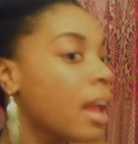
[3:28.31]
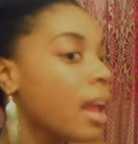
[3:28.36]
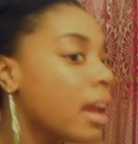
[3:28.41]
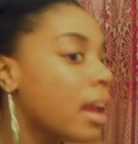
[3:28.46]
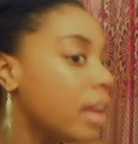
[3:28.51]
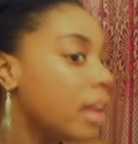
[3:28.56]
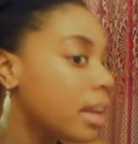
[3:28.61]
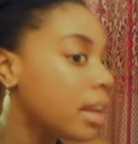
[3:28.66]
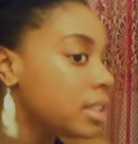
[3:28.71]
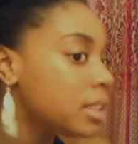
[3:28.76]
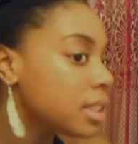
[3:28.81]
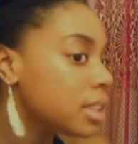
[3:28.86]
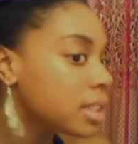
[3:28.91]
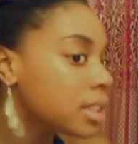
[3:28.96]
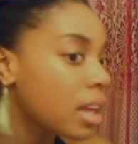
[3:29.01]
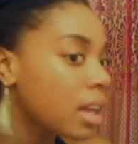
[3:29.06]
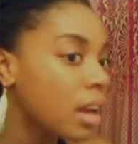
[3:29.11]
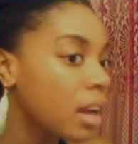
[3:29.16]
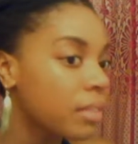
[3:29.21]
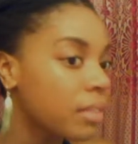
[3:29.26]
And I just
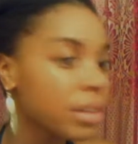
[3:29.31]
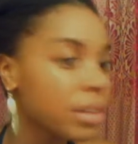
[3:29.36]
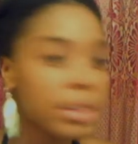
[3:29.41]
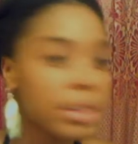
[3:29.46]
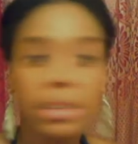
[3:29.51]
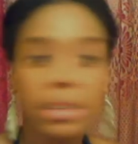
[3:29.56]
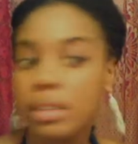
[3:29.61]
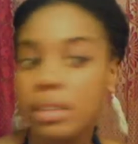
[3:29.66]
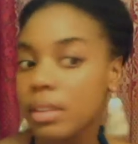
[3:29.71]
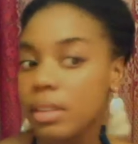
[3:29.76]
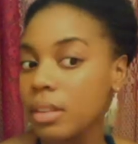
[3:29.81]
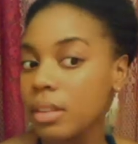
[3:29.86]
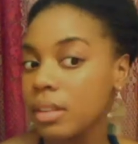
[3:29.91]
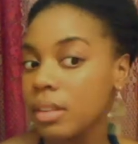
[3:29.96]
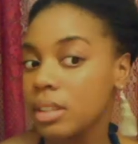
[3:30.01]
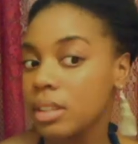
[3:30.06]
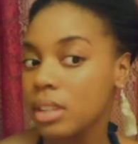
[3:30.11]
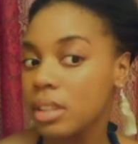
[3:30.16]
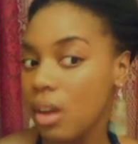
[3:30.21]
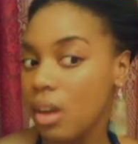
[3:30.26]
cover
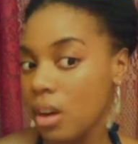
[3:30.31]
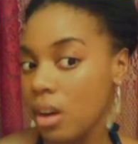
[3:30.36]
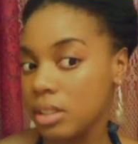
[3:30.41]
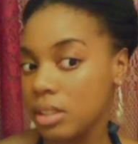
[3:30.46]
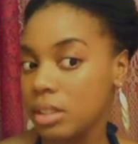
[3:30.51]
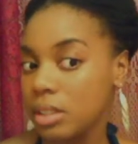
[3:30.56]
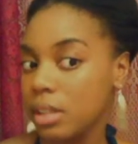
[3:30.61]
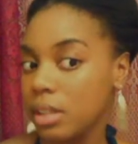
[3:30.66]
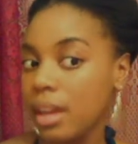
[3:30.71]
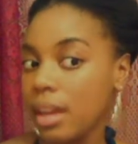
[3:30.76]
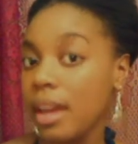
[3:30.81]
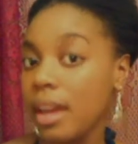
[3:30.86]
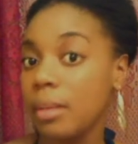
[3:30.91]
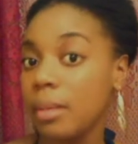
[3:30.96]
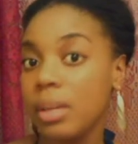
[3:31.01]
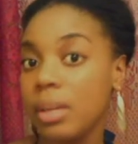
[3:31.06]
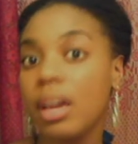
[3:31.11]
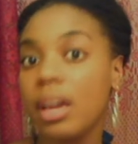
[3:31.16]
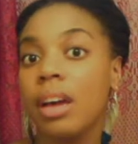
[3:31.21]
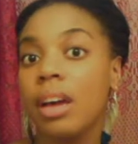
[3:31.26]
the scars that can't
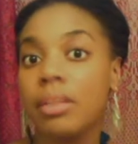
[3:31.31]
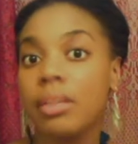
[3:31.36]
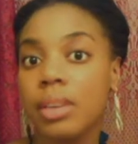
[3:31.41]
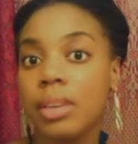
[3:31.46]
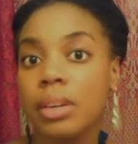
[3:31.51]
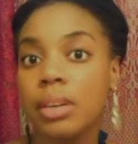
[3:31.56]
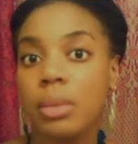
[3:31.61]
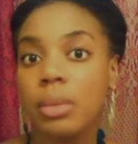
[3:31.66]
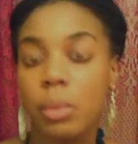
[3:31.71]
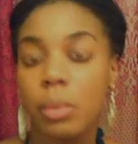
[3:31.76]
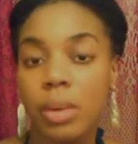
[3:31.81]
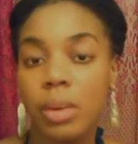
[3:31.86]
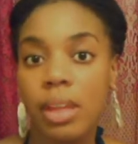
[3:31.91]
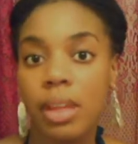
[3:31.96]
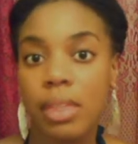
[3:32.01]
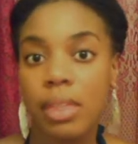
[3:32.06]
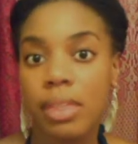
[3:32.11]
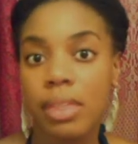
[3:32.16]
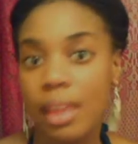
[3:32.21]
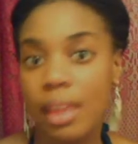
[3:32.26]
be covered with
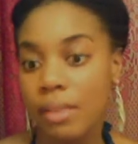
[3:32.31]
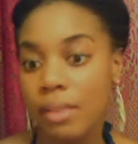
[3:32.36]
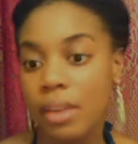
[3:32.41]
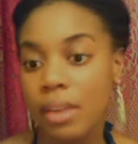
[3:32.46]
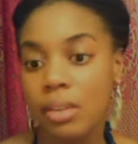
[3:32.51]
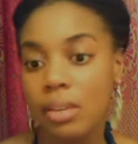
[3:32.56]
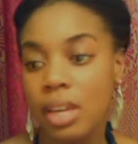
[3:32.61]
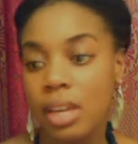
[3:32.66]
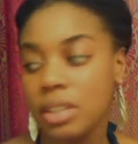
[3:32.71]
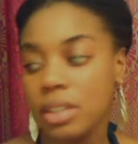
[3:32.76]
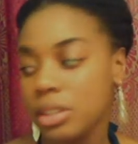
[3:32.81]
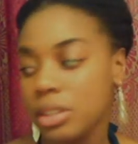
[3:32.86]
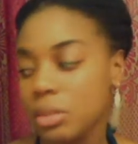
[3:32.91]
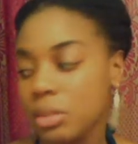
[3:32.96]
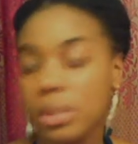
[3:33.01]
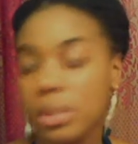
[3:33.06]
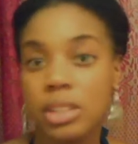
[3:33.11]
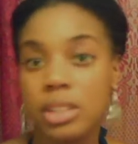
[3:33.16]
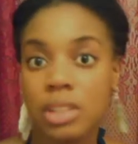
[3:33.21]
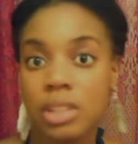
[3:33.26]
that foundation,
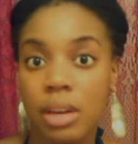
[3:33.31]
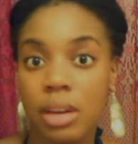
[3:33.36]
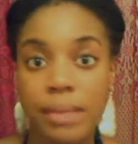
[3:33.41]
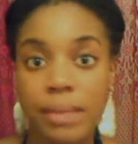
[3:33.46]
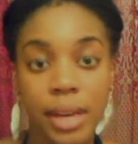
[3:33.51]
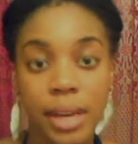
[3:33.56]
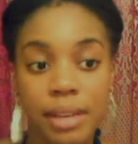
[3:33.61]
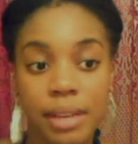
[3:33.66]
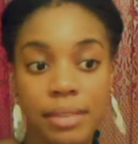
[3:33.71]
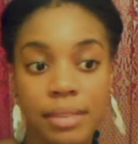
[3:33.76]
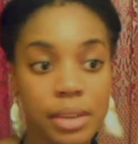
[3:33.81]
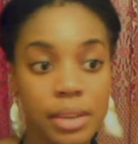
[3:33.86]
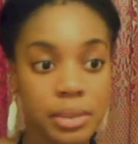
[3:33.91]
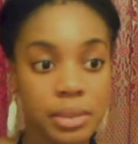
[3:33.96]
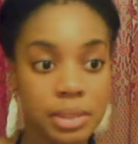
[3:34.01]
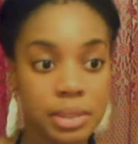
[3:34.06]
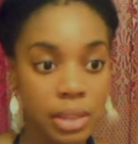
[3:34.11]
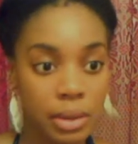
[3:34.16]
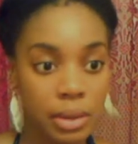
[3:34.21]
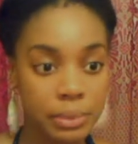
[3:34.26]
which are very few.
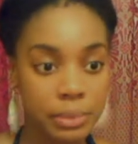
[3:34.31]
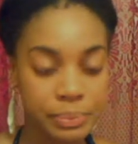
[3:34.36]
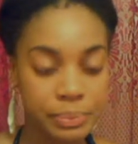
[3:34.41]
So